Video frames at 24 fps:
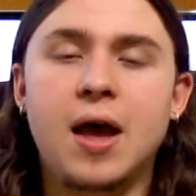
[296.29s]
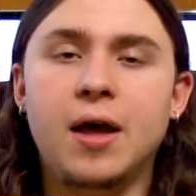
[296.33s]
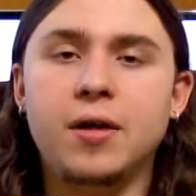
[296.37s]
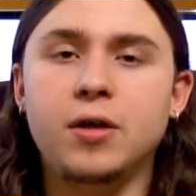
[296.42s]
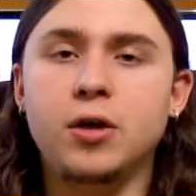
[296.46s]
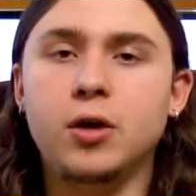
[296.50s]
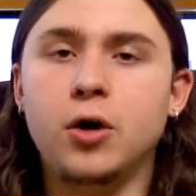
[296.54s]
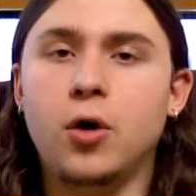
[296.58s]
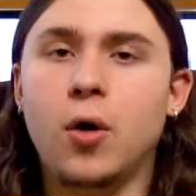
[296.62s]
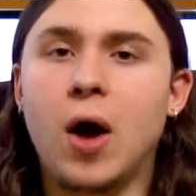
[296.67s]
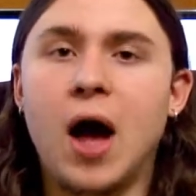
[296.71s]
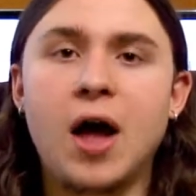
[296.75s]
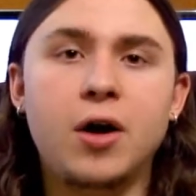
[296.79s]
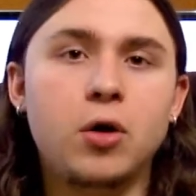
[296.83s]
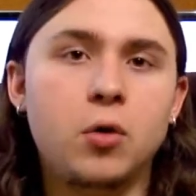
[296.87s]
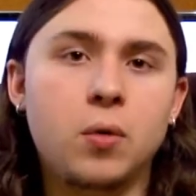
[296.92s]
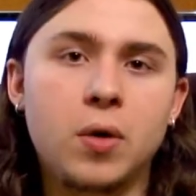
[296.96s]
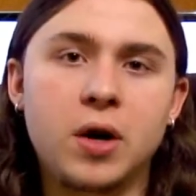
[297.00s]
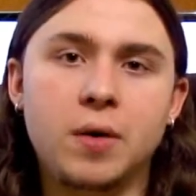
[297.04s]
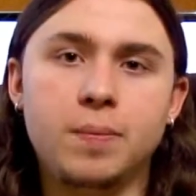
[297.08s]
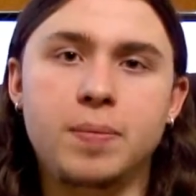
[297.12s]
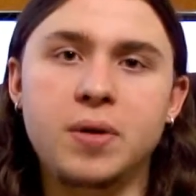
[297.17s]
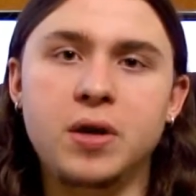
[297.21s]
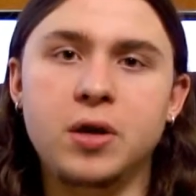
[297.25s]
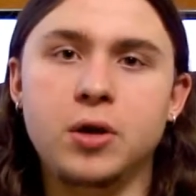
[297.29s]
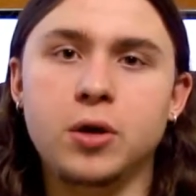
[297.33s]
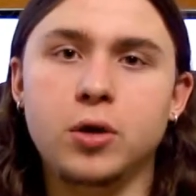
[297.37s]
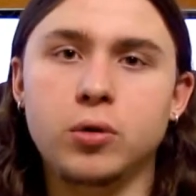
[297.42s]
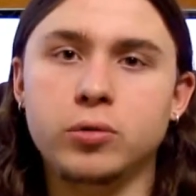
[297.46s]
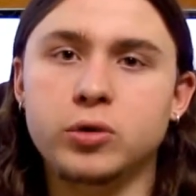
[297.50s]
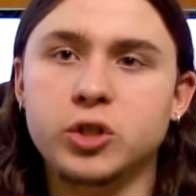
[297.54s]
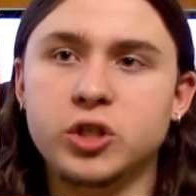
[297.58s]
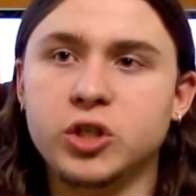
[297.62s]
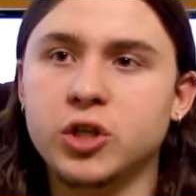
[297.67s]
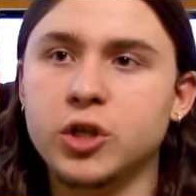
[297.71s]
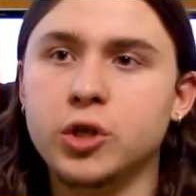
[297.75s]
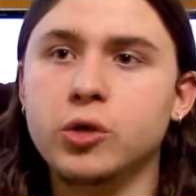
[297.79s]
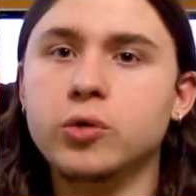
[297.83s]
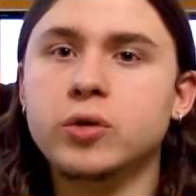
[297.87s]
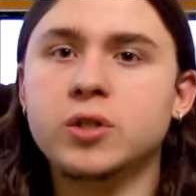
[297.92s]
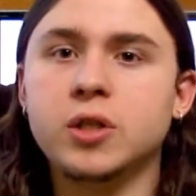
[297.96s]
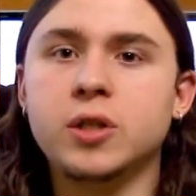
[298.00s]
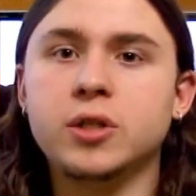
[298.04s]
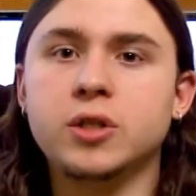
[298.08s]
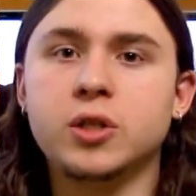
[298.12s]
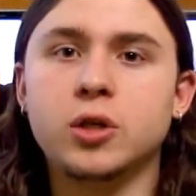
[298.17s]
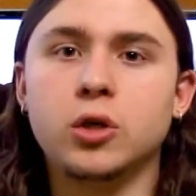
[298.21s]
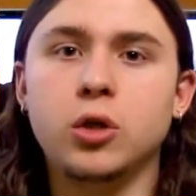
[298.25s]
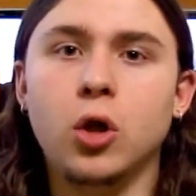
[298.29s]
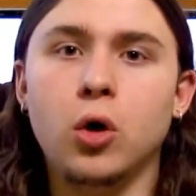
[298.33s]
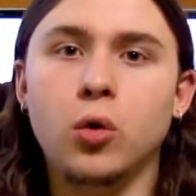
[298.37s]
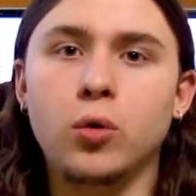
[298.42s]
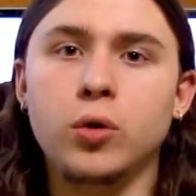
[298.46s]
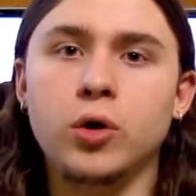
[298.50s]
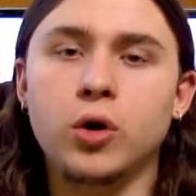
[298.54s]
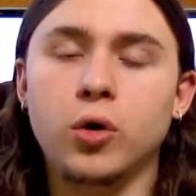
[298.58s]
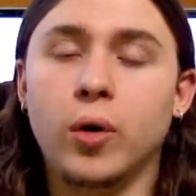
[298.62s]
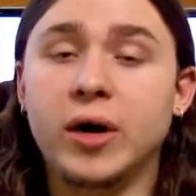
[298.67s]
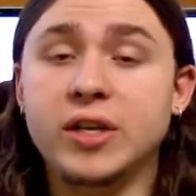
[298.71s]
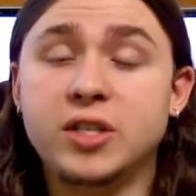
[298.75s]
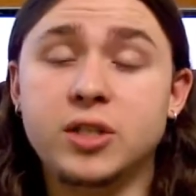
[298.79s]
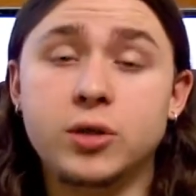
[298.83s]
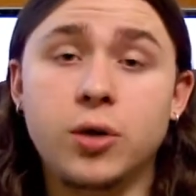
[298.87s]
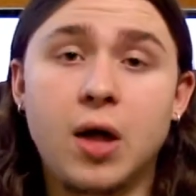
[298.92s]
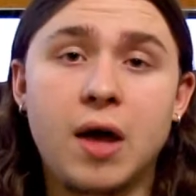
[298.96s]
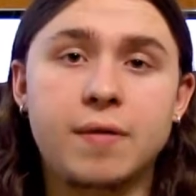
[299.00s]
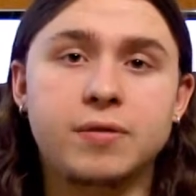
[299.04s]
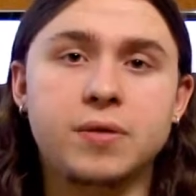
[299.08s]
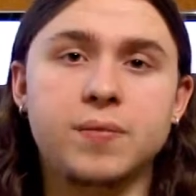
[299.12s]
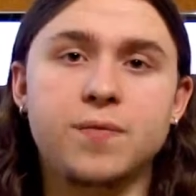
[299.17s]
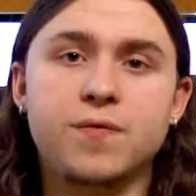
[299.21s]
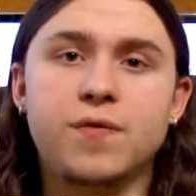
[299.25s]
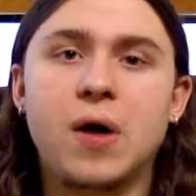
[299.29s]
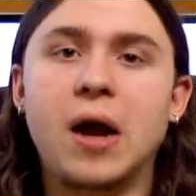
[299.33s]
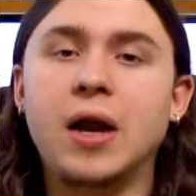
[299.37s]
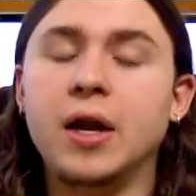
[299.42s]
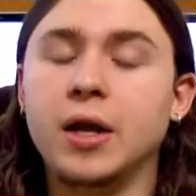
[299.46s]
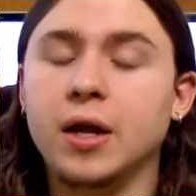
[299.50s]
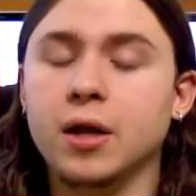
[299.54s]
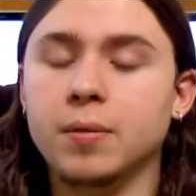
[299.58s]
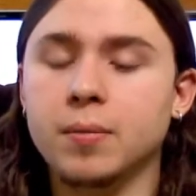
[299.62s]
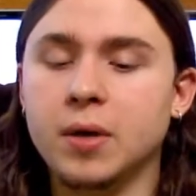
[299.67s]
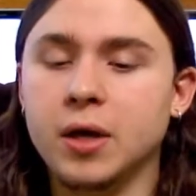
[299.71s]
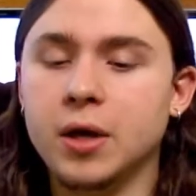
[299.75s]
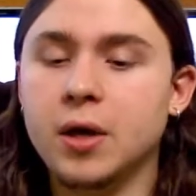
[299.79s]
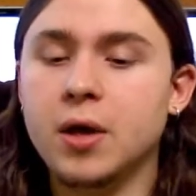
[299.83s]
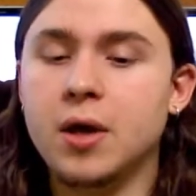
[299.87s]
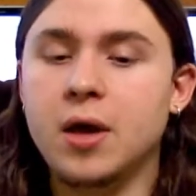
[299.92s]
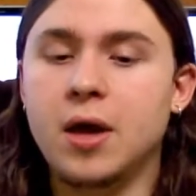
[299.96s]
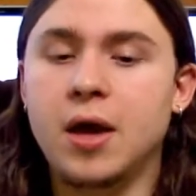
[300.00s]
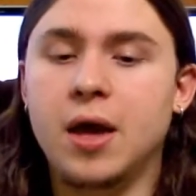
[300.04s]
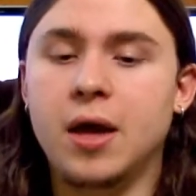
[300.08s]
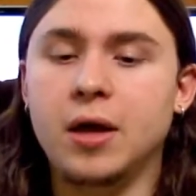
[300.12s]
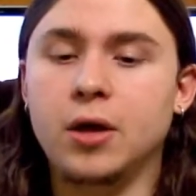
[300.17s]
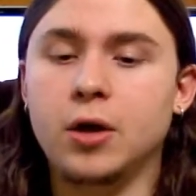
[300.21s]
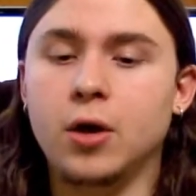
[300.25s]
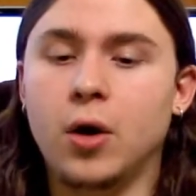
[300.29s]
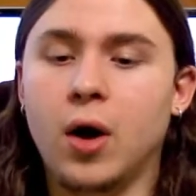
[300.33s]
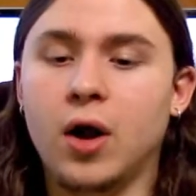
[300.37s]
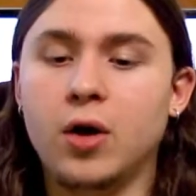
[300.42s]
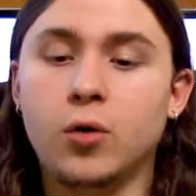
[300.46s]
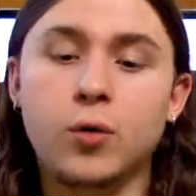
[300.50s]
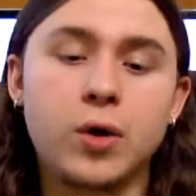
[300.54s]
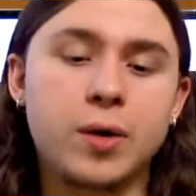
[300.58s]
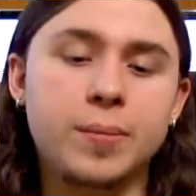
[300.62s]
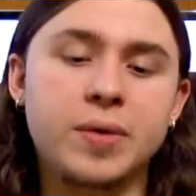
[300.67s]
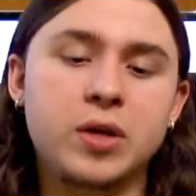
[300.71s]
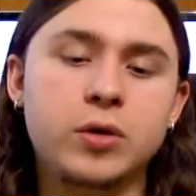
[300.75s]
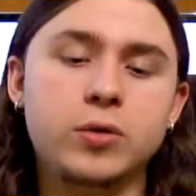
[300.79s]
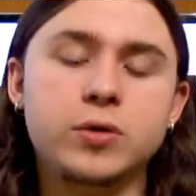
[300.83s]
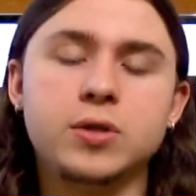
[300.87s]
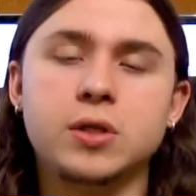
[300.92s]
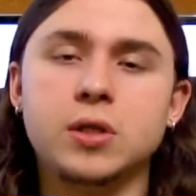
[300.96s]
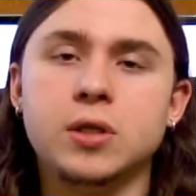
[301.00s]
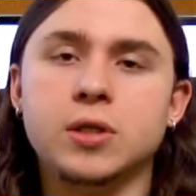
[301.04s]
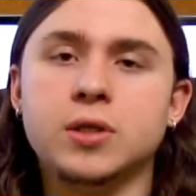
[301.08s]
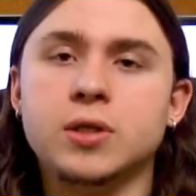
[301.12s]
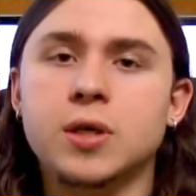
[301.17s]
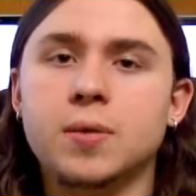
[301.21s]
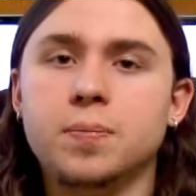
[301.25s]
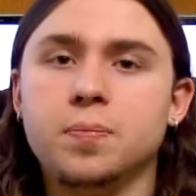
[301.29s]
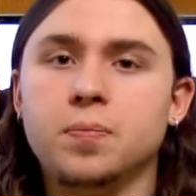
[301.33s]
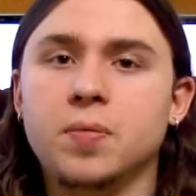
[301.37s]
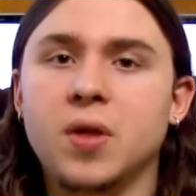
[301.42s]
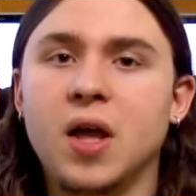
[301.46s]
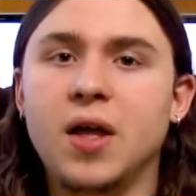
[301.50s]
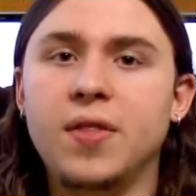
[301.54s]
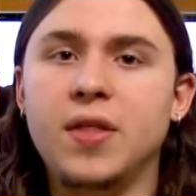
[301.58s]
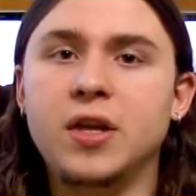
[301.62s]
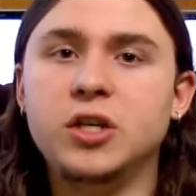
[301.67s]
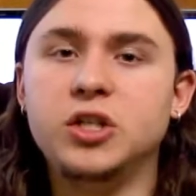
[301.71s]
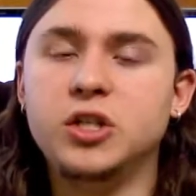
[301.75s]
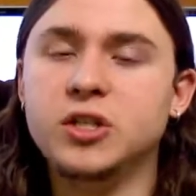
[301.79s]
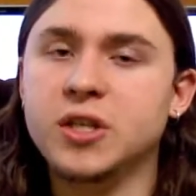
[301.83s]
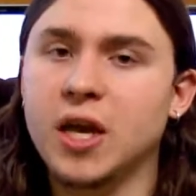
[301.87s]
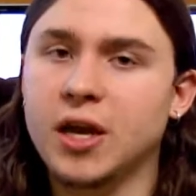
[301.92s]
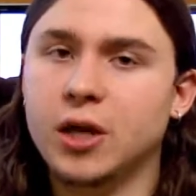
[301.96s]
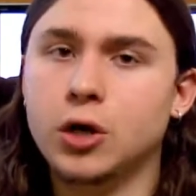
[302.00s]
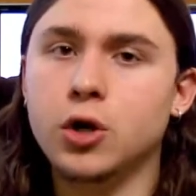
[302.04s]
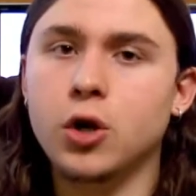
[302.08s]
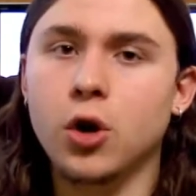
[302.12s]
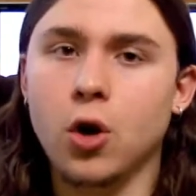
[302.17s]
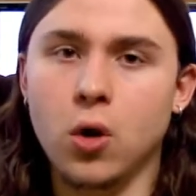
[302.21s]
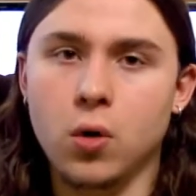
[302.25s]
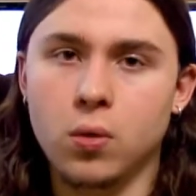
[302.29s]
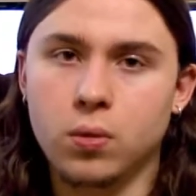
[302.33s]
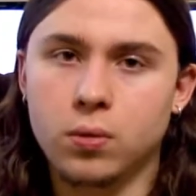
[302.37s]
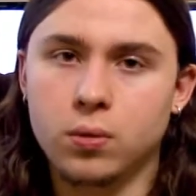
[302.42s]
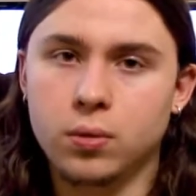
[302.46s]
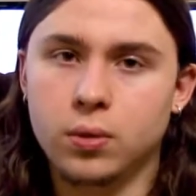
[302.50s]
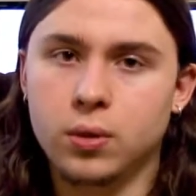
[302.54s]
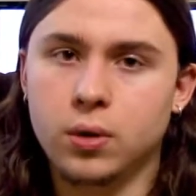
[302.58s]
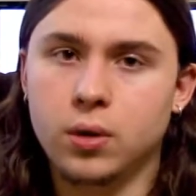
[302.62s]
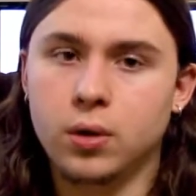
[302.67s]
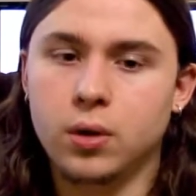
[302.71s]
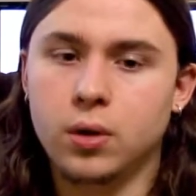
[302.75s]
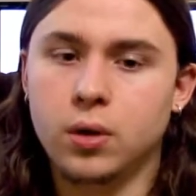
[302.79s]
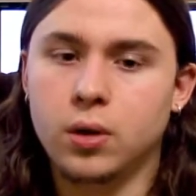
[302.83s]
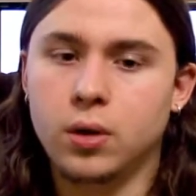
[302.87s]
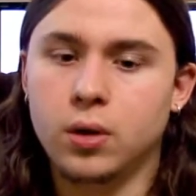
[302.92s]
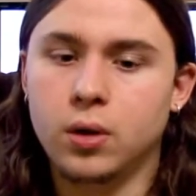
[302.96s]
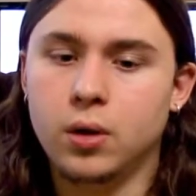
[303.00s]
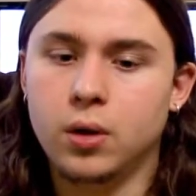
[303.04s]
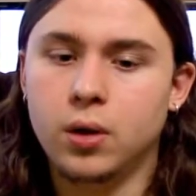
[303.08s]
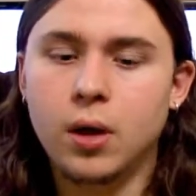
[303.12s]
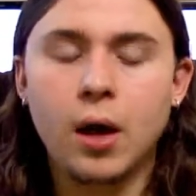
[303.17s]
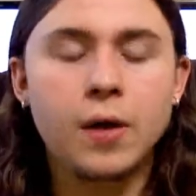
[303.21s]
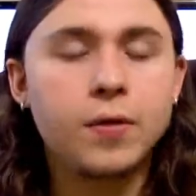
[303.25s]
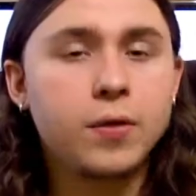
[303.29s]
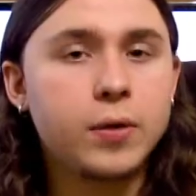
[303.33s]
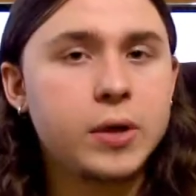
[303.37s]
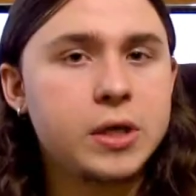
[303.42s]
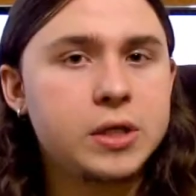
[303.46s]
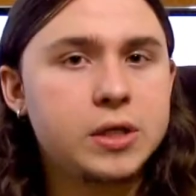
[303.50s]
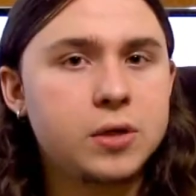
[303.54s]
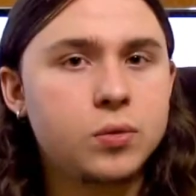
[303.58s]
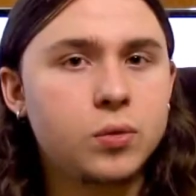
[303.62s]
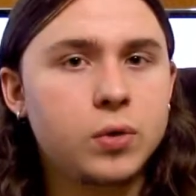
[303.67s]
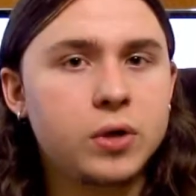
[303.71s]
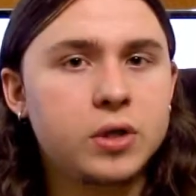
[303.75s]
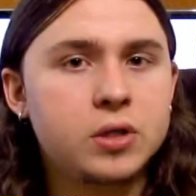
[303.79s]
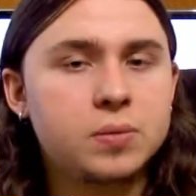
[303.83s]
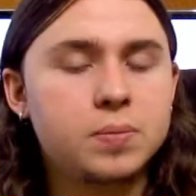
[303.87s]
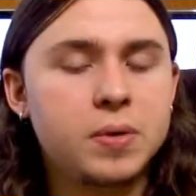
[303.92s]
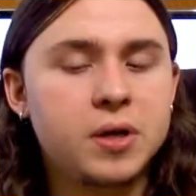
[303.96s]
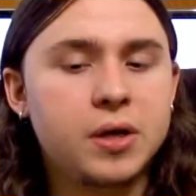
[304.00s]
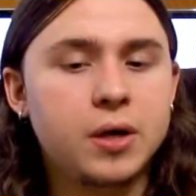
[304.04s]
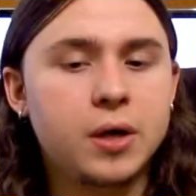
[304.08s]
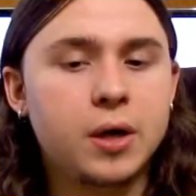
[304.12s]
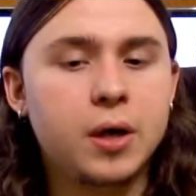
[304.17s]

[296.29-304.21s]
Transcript: and you know i don't want to be you know just a useless clone you know i still have some fighting in me you know i don't want to be useless and then she's like no and the reason was